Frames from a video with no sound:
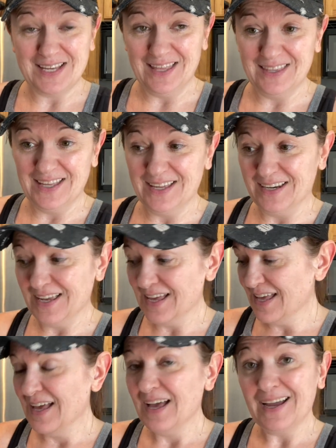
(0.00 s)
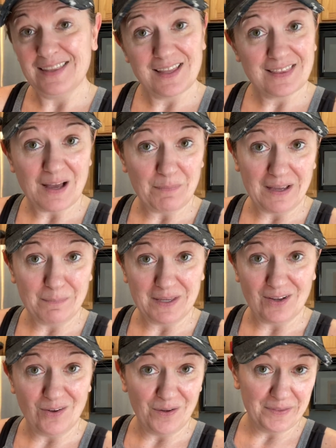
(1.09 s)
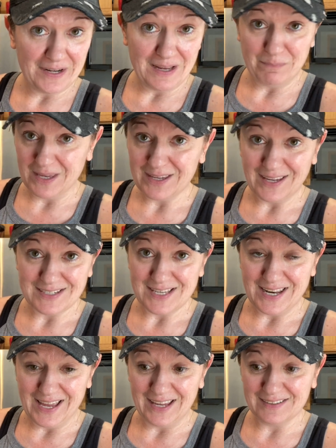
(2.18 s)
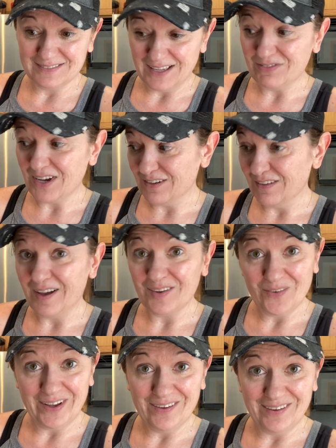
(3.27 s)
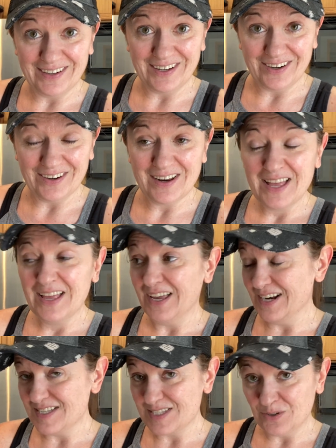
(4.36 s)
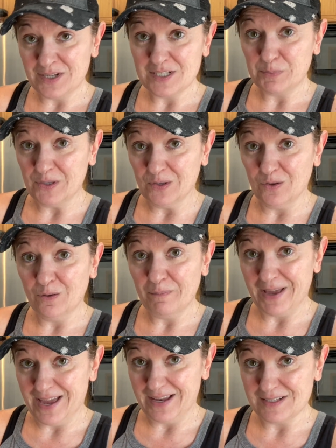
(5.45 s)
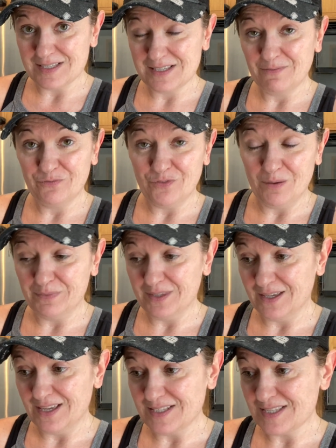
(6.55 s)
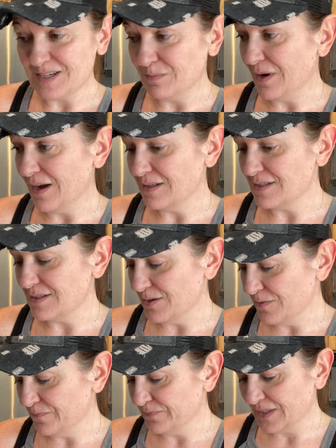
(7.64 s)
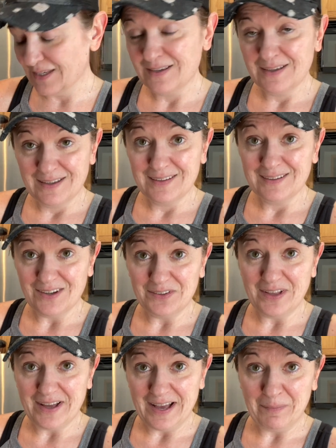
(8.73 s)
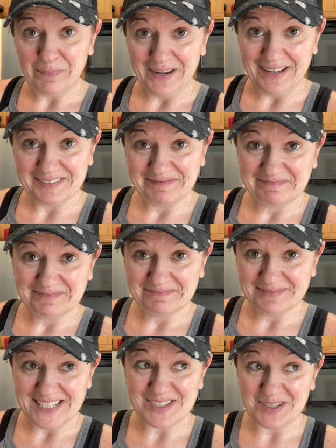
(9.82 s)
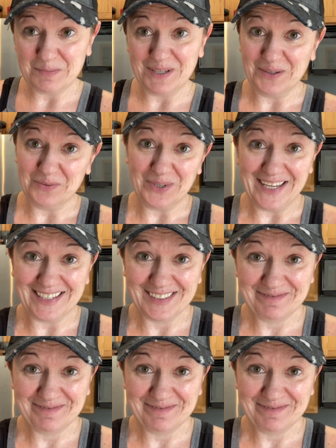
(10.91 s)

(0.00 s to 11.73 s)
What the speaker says: And then I think that might be all that I'm making today. I've got a lot going on here and I still need to peel my eggs from the Instant Pot. So got a lot happening. It's gonna be a good week.